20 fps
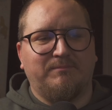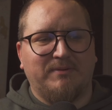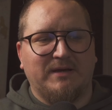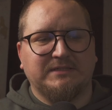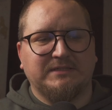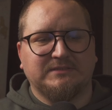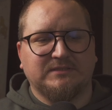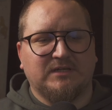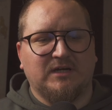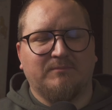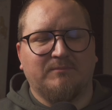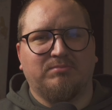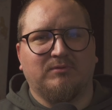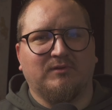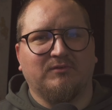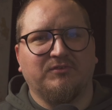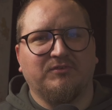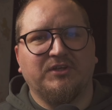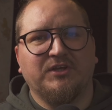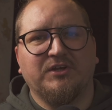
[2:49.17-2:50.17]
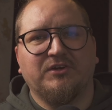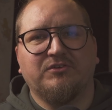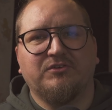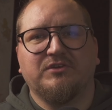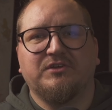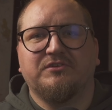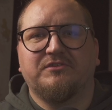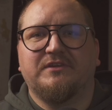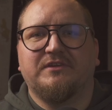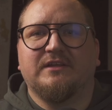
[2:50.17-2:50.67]
past couple of years
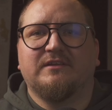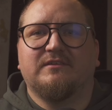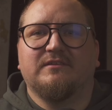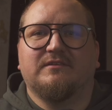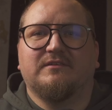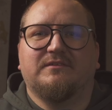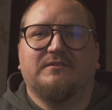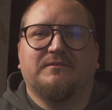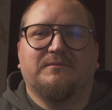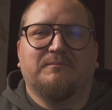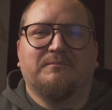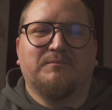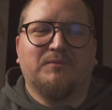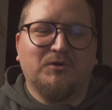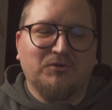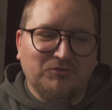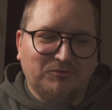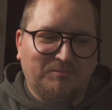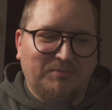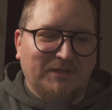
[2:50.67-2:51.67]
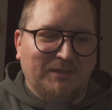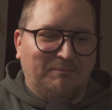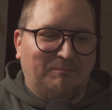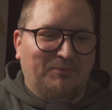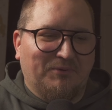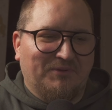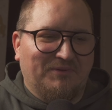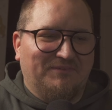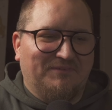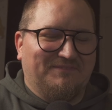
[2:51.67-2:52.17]
is that most
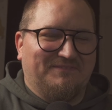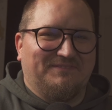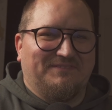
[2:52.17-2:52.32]
people,